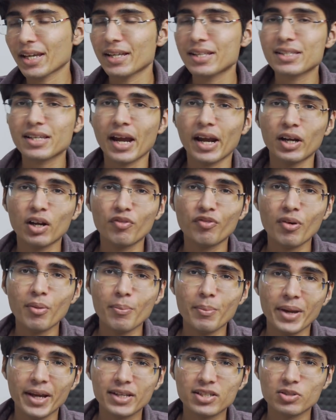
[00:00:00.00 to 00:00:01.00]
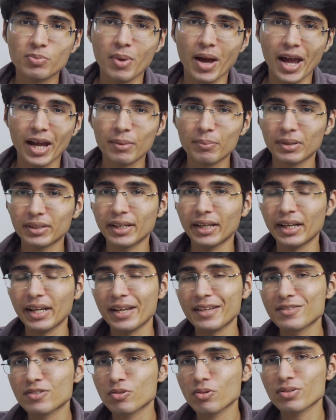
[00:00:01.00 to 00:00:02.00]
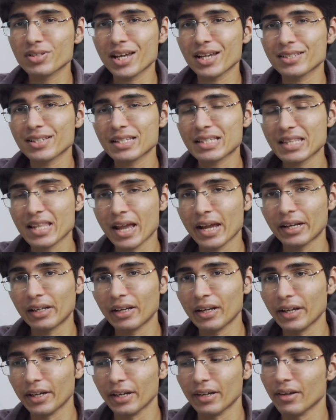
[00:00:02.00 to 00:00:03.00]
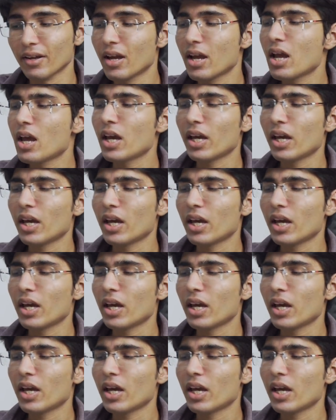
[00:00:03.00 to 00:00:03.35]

it's kind of a mixed bag, but then Asus has a slight lead.